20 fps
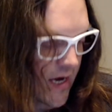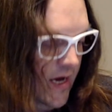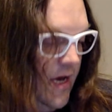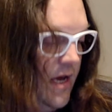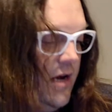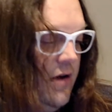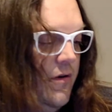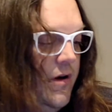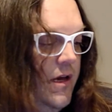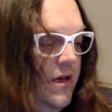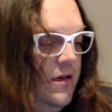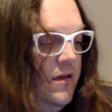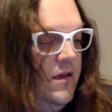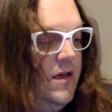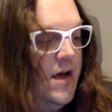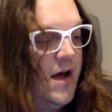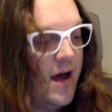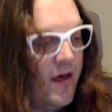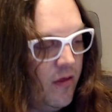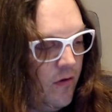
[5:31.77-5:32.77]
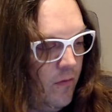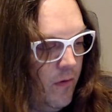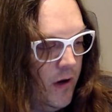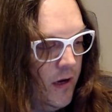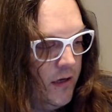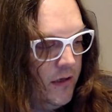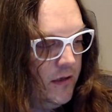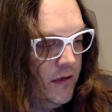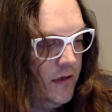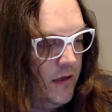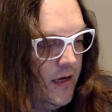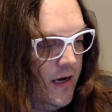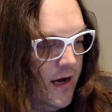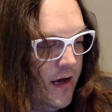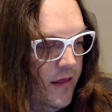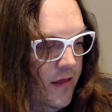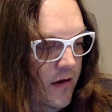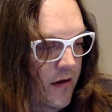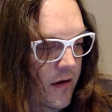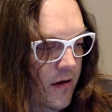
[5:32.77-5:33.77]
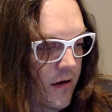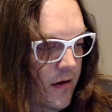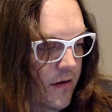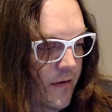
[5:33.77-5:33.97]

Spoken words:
Anyway, the other